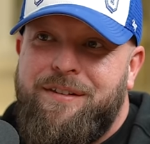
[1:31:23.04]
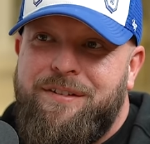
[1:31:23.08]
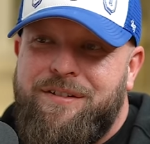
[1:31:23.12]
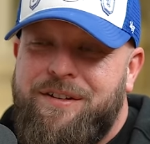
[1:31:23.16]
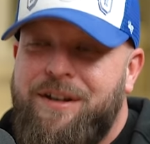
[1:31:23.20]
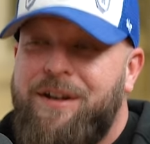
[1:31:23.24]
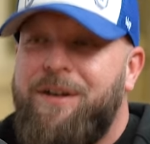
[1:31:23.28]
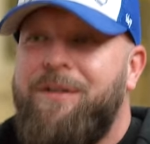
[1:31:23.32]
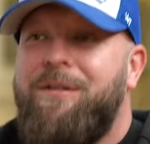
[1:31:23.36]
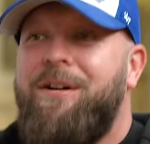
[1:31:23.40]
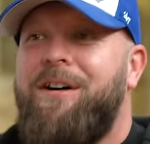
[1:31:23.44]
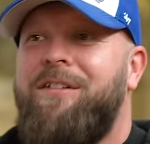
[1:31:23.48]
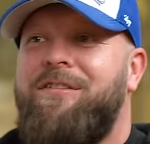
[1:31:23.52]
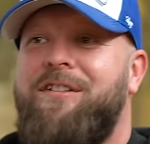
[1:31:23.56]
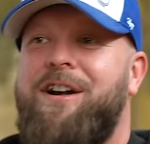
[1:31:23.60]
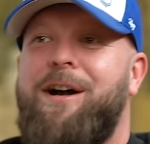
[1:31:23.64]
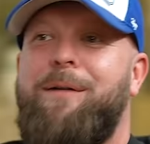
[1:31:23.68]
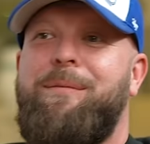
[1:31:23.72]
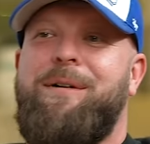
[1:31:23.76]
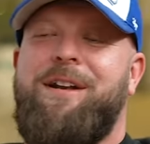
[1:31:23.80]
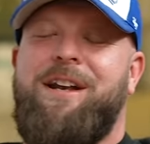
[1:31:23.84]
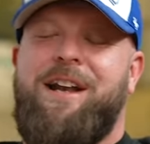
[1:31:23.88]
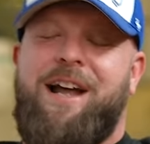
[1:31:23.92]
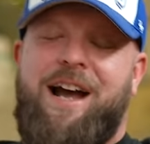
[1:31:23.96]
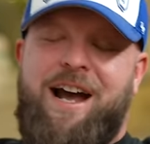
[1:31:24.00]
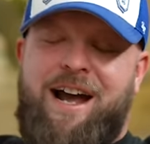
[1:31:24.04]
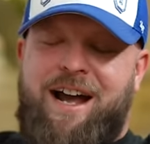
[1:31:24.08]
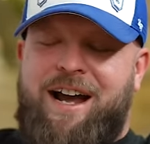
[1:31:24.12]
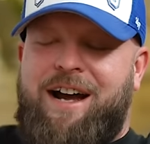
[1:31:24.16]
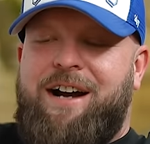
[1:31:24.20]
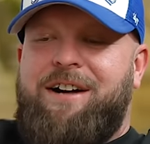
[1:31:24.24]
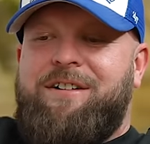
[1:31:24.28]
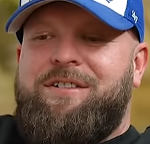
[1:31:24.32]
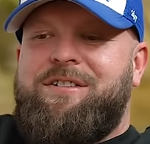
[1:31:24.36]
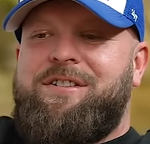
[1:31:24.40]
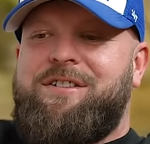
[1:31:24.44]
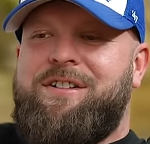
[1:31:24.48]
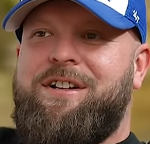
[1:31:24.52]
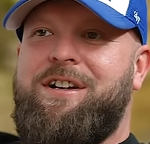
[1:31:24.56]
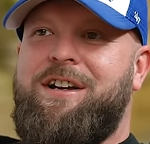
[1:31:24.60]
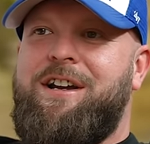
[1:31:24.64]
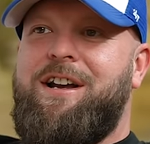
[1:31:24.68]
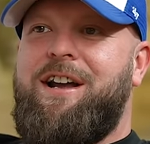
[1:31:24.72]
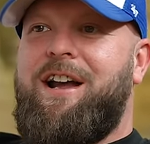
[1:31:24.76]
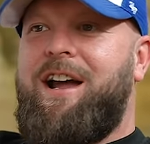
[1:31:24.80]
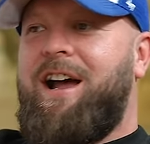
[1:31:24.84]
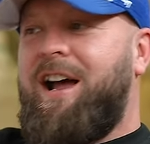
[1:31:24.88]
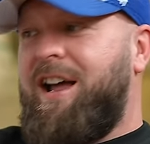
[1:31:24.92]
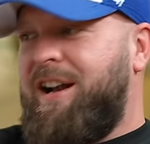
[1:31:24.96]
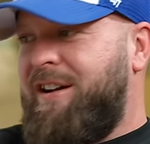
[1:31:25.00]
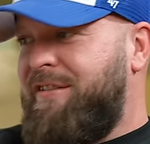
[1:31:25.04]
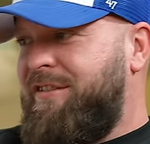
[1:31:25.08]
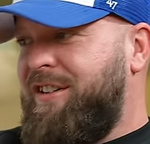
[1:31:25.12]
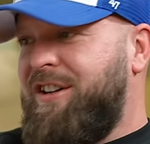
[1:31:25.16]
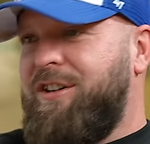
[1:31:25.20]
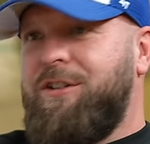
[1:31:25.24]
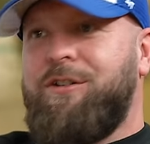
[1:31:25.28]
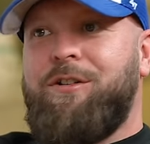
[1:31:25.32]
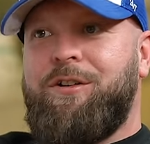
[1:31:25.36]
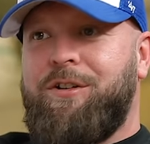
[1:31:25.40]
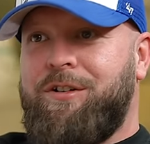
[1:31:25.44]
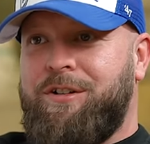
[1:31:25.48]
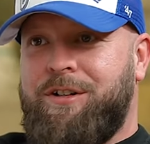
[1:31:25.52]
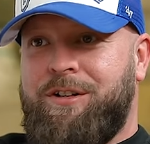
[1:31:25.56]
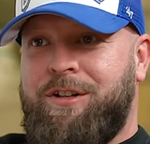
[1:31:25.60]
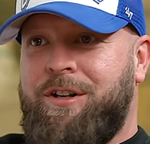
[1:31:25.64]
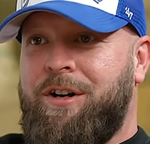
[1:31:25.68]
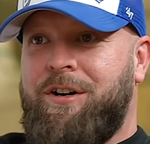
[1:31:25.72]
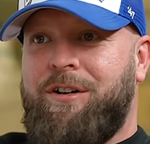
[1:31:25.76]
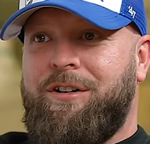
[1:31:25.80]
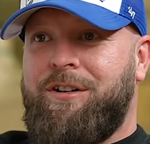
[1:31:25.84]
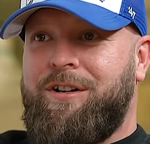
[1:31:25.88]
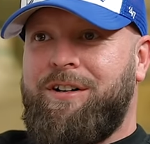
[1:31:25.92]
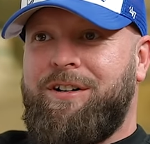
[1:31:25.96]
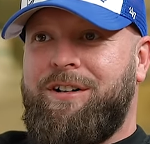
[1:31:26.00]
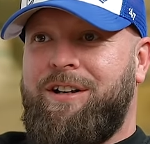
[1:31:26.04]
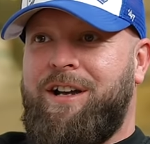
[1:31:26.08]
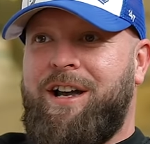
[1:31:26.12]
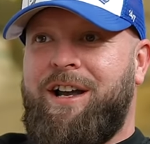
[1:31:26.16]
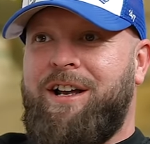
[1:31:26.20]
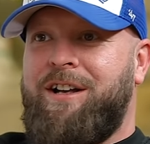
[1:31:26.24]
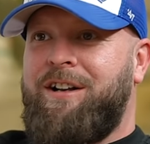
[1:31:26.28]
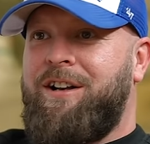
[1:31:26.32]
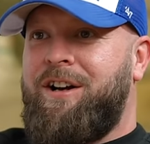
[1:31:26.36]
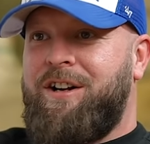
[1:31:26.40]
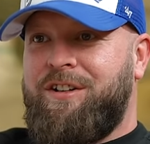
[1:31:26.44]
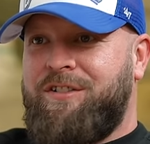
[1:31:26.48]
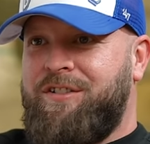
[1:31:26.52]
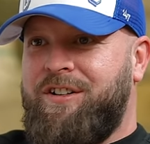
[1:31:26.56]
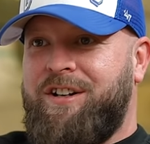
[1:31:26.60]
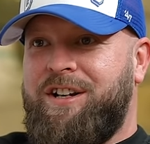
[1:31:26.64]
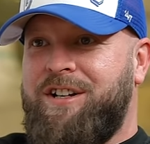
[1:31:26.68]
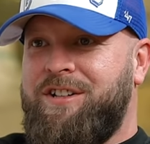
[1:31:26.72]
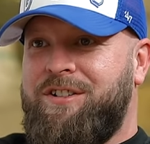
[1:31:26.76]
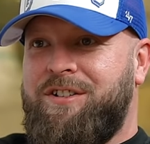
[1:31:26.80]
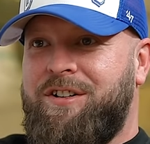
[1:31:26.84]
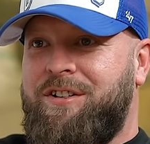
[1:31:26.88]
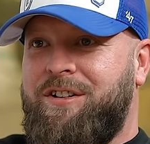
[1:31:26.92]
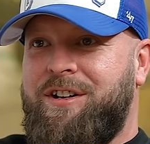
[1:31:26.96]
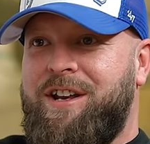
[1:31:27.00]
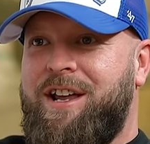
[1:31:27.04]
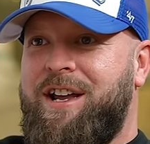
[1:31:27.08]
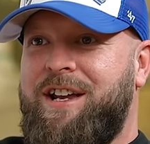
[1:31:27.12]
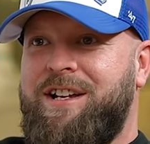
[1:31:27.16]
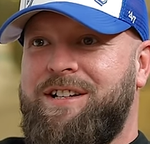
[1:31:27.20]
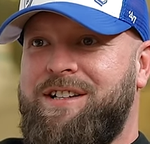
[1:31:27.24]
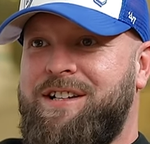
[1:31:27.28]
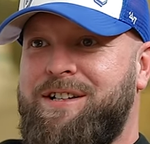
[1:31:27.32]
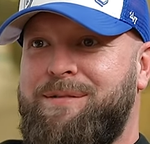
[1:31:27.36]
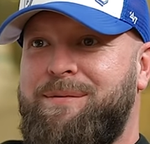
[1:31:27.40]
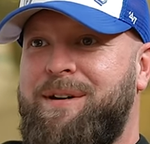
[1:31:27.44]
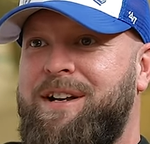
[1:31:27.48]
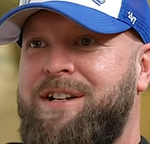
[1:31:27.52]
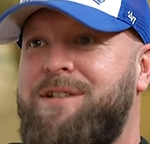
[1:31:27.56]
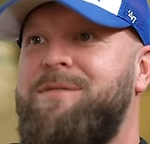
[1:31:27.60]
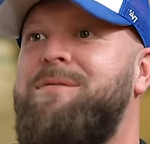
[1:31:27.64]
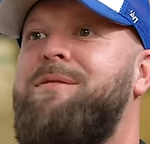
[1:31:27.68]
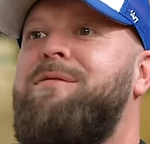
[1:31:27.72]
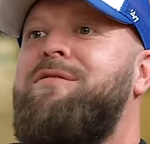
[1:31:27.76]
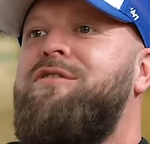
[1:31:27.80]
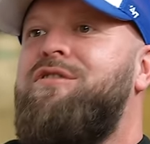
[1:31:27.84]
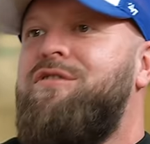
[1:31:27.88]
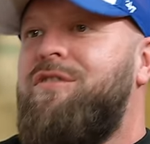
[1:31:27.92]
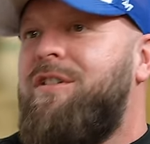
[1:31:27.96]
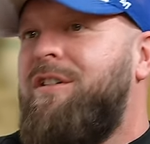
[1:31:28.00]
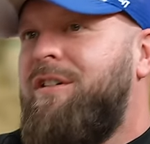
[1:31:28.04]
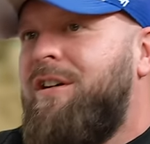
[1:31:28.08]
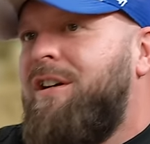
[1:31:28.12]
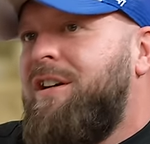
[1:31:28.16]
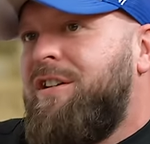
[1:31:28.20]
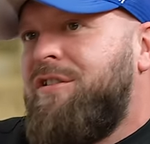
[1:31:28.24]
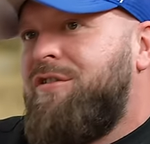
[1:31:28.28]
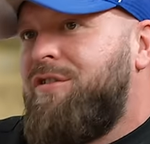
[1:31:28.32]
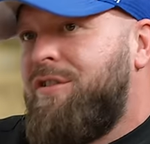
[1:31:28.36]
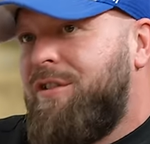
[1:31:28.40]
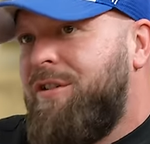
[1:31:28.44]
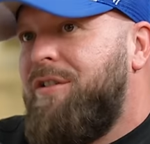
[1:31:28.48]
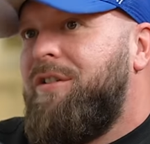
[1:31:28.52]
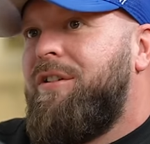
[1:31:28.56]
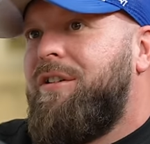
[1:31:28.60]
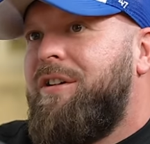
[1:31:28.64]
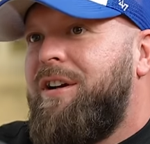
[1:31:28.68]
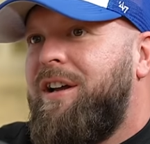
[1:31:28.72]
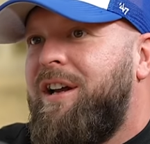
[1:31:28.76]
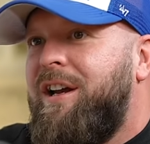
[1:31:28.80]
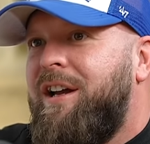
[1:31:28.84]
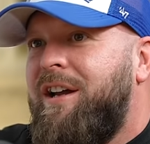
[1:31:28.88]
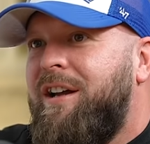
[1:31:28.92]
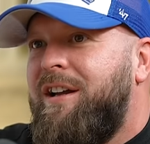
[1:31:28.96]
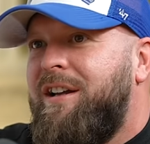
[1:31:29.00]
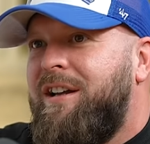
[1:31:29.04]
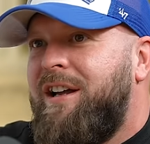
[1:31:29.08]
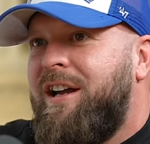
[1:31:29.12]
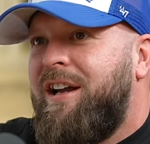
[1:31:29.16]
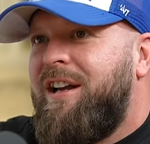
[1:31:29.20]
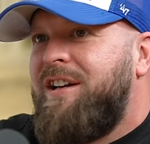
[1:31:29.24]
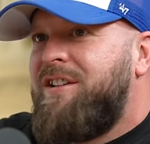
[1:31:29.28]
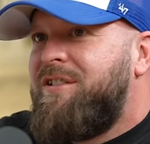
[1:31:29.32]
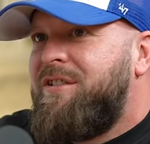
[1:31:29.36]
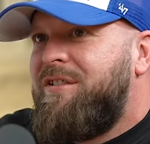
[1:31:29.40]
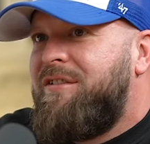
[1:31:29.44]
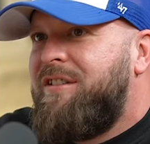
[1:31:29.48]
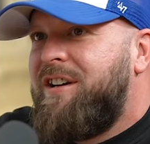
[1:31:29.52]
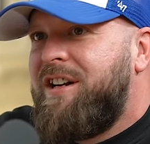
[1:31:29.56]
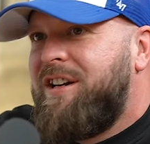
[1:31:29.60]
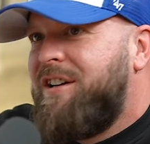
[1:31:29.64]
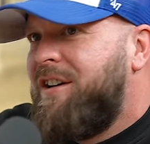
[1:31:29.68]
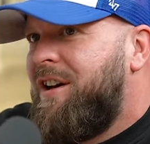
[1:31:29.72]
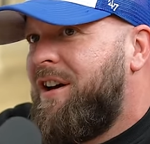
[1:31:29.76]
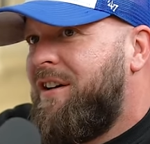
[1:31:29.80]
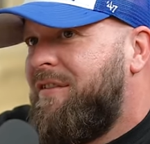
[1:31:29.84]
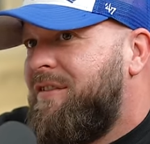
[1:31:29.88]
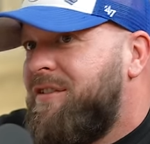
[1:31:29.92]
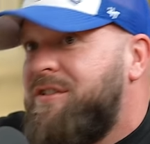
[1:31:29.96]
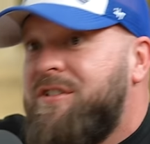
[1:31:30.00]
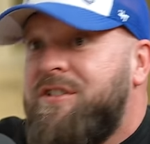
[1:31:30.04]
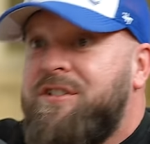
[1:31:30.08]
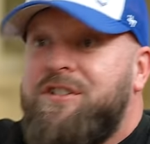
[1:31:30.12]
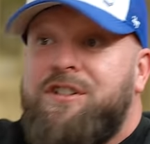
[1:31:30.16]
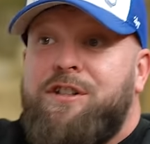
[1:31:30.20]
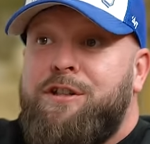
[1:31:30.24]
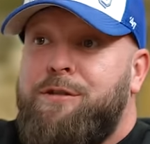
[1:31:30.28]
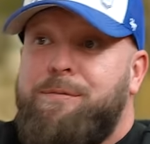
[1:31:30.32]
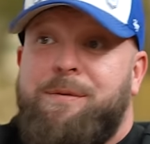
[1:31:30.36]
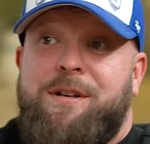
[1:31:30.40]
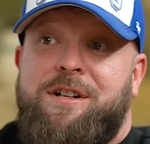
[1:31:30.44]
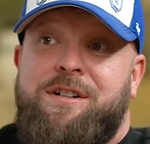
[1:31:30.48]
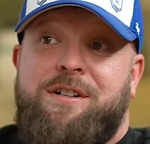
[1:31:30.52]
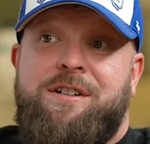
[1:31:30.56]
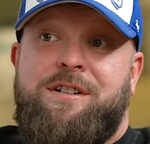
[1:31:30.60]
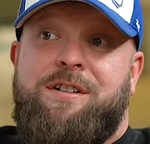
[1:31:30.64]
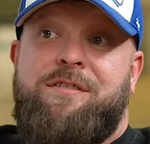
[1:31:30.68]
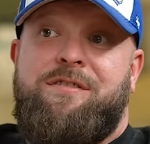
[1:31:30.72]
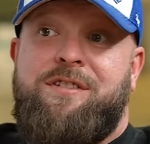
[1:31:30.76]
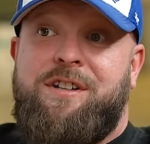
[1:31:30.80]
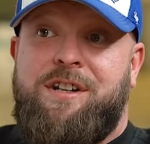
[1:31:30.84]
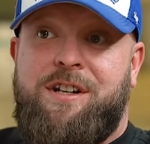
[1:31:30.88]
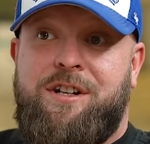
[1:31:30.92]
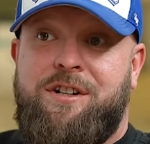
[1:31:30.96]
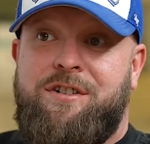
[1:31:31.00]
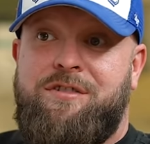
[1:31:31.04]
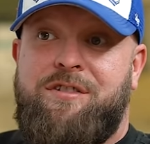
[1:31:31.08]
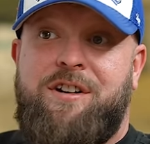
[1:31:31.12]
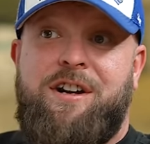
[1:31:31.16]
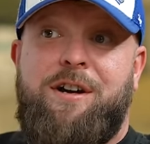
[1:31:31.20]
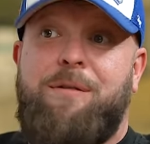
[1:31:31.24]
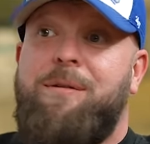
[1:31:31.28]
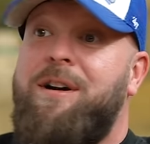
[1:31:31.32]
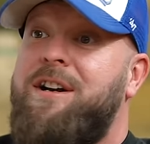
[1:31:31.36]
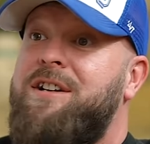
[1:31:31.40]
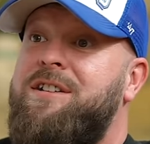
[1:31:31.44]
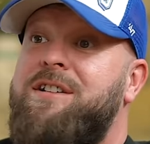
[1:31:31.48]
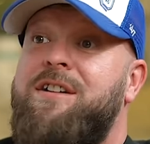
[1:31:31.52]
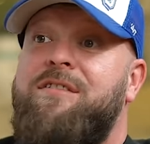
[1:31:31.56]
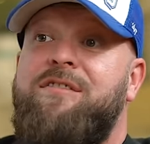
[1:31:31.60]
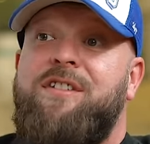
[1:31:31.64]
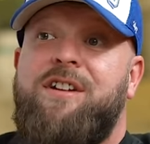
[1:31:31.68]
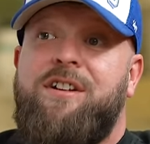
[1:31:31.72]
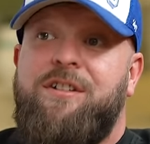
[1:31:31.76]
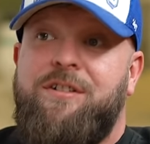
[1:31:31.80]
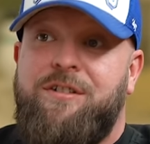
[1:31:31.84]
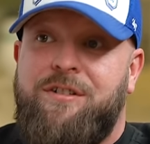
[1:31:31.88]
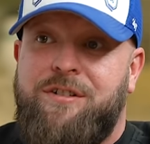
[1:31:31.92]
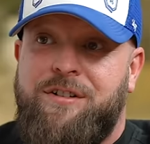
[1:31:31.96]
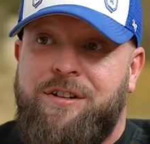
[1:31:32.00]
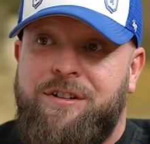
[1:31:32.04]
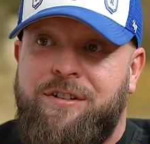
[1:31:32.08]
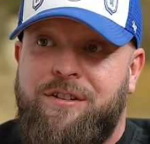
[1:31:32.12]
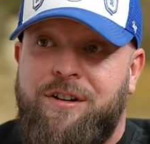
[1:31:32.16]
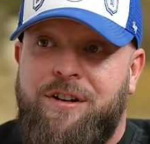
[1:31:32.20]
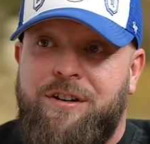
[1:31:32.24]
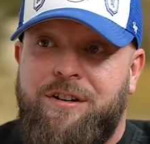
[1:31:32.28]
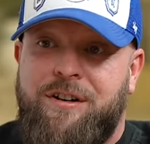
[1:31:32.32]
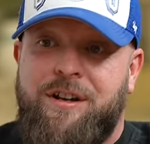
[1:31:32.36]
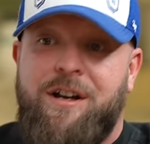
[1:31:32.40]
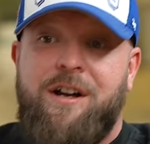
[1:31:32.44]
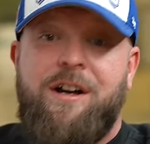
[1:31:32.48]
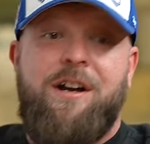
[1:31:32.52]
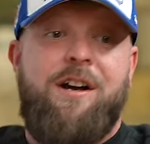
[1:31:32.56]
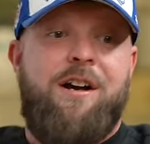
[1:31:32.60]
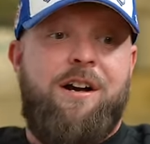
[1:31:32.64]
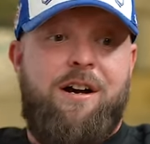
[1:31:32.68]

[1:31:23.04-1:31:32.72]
So I've come in the house and I've ignored the dog. Yeah, last thing this dog needs is me to intrude on it. Yeah, it's already nervous and suspicious. I've seen it straight away, so I've ignored the dog.